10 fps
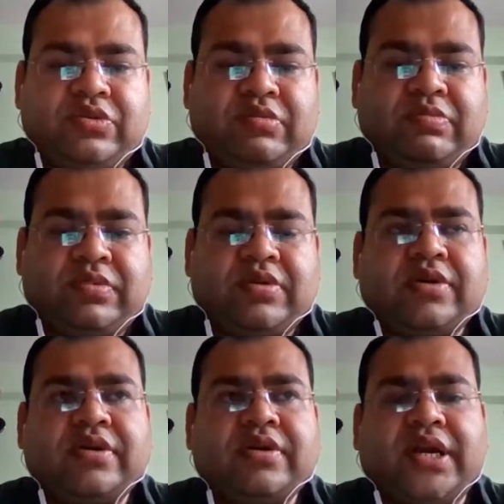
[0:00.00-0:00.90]

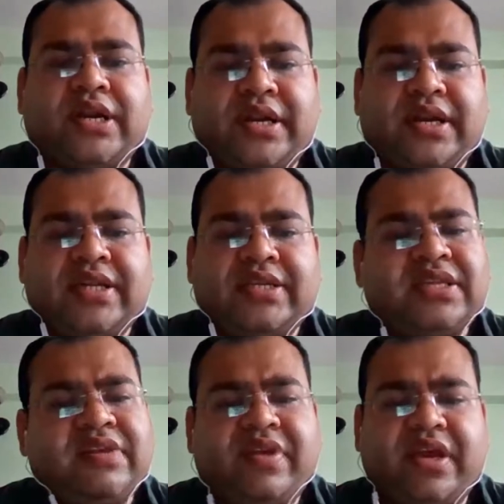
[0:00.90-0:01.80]
so at Tata
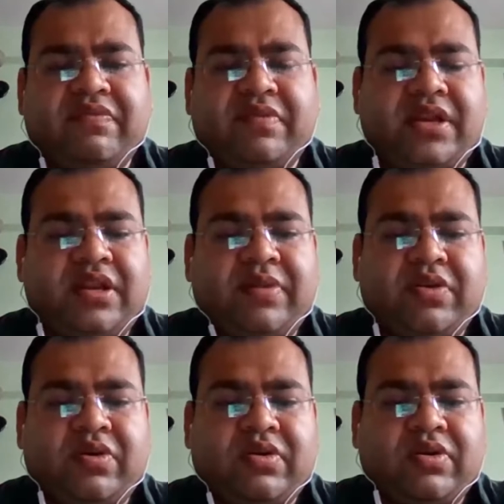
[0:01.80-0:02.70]
Steel, we have
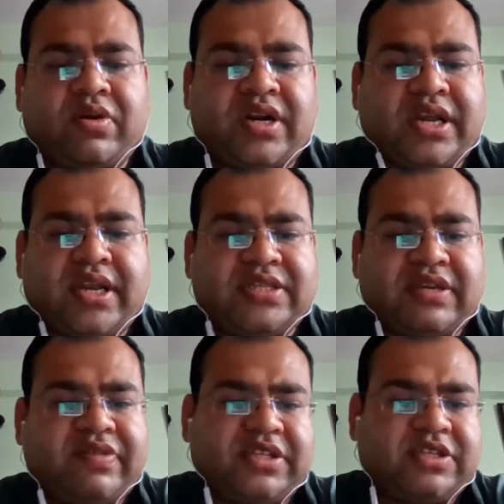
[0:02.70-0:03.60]
anybody on quarantine is
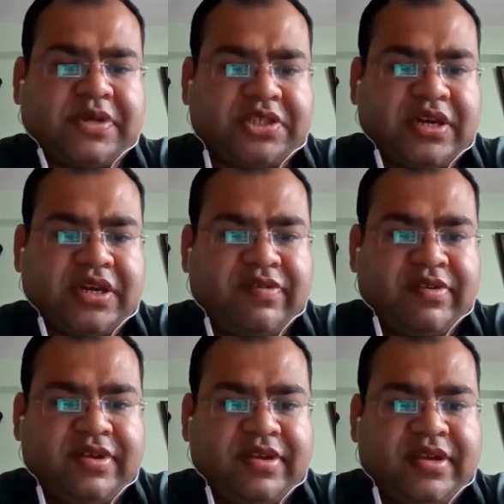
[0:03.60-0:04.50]
given a special leave,
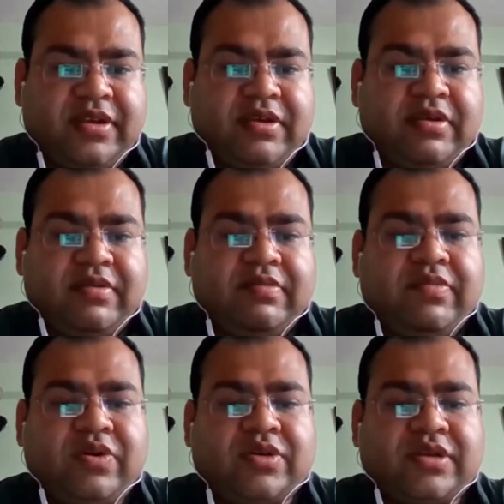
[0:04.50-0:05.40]

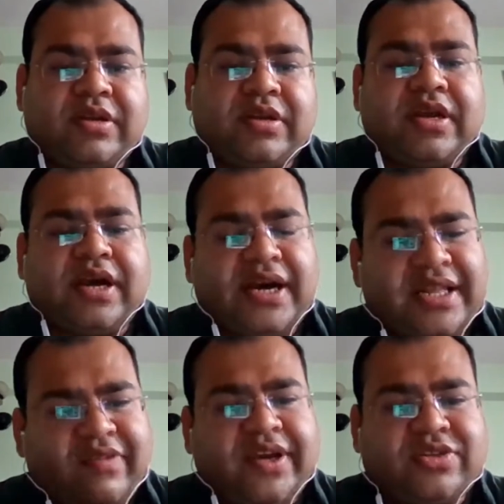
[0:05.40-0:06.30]
because
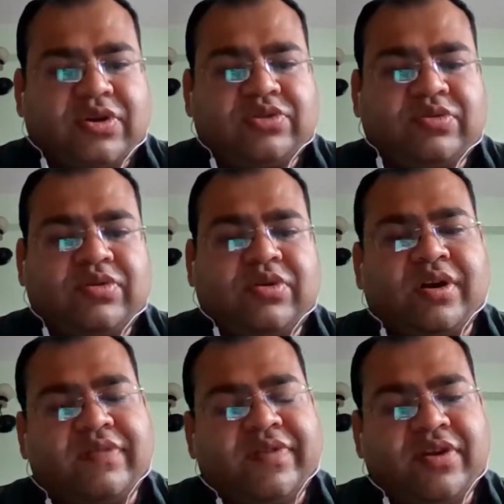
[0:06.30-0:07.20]
otherwise also
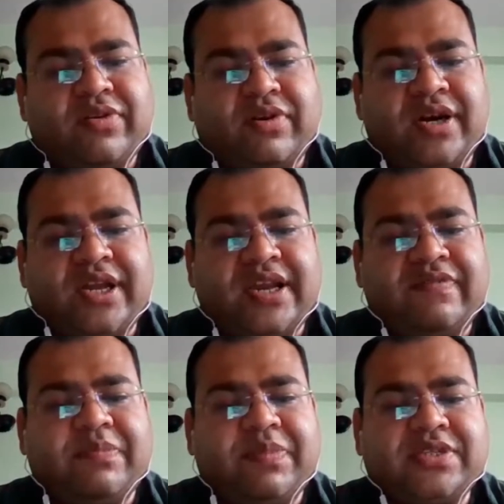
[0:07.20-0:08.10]
not even on quarantine,
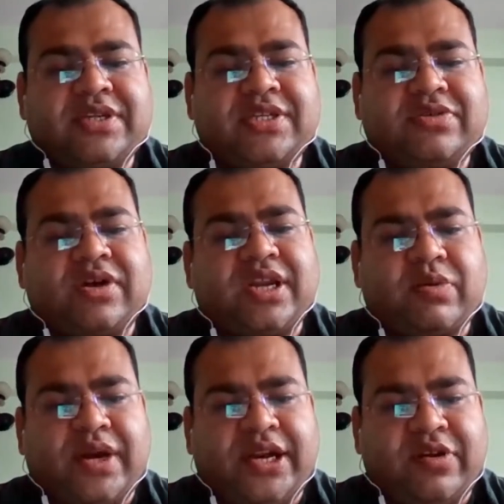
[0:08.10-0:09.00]
if the person is not
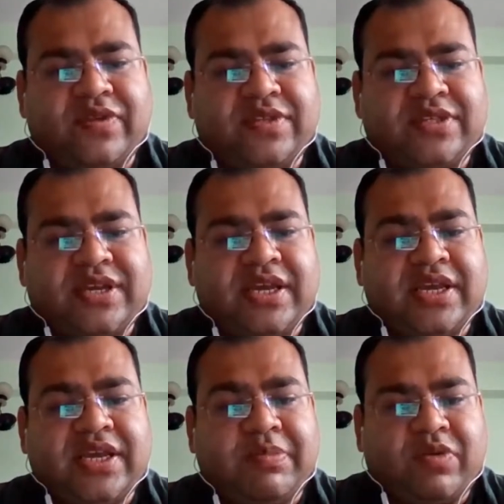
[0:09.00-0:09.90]
required to
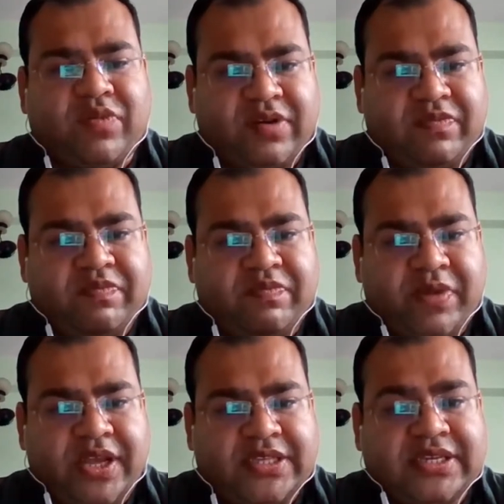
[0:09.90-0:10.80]
physically come on
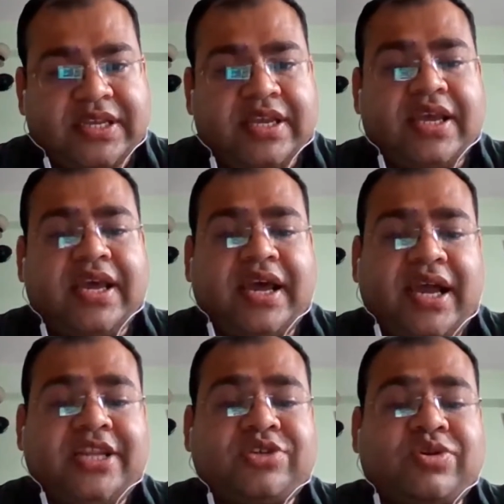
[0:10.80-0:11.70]
workplace
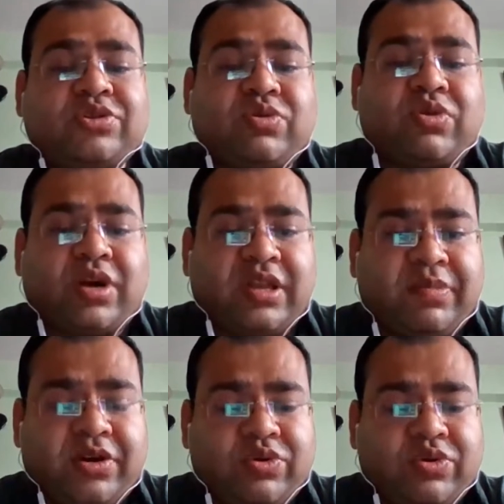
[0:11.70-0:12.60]
and is also not
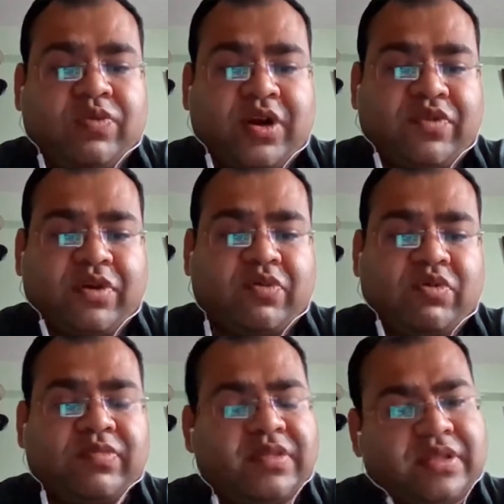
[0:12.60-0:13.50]
able to do work from
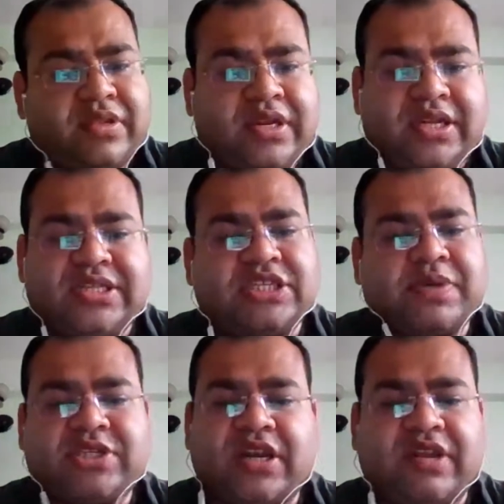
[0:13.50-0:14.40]
home, it is a
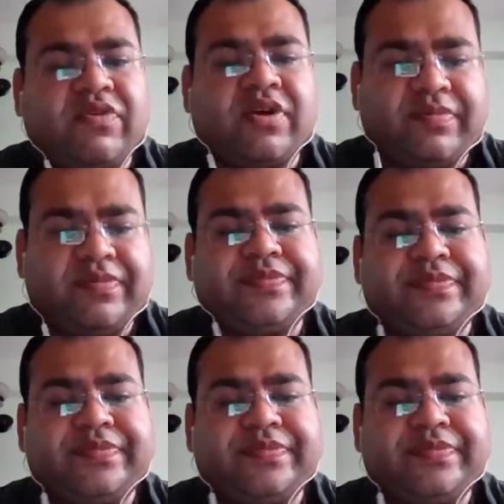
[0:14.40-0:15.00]
special leave for him.